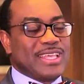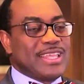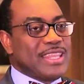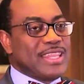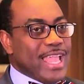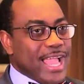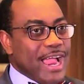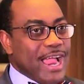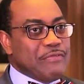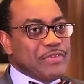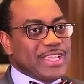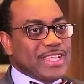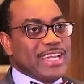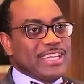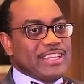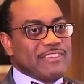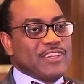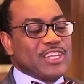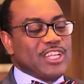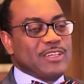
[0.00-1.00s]
The
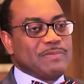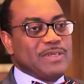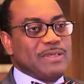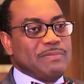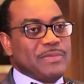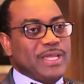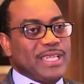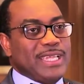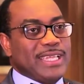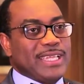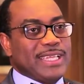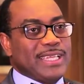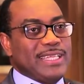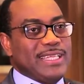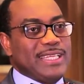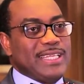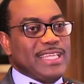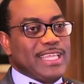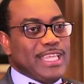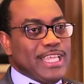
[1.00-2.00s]
African Development Bank
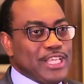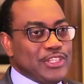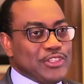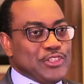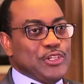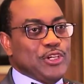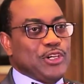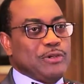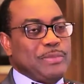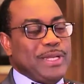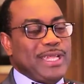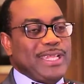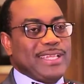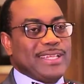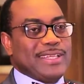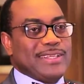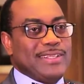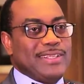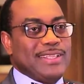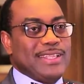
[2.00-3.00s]
is your
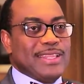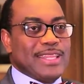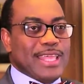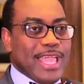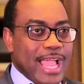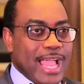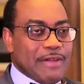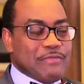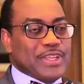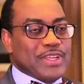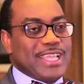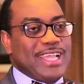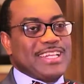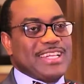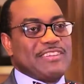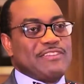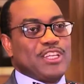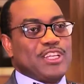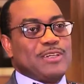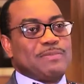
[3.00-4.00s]
bank. The African
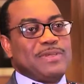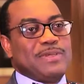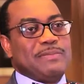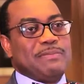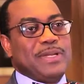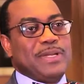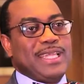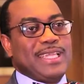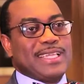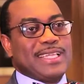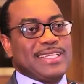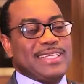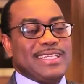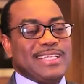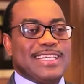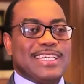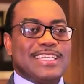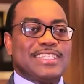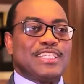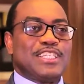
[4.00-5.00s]
Development Bank
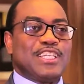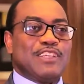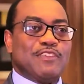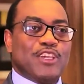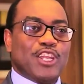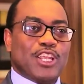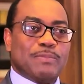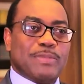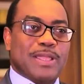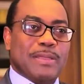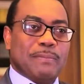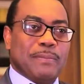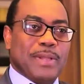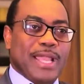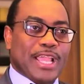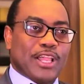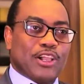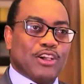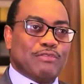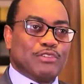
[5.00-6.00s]
is the development
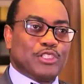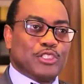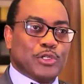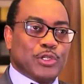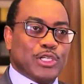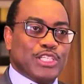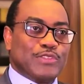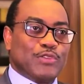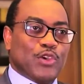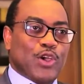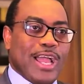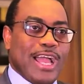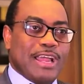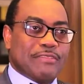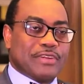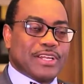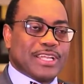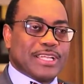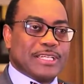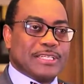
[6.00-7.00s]
bank of choice for
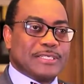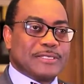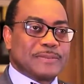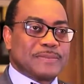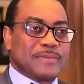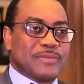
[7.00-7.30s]
Africa.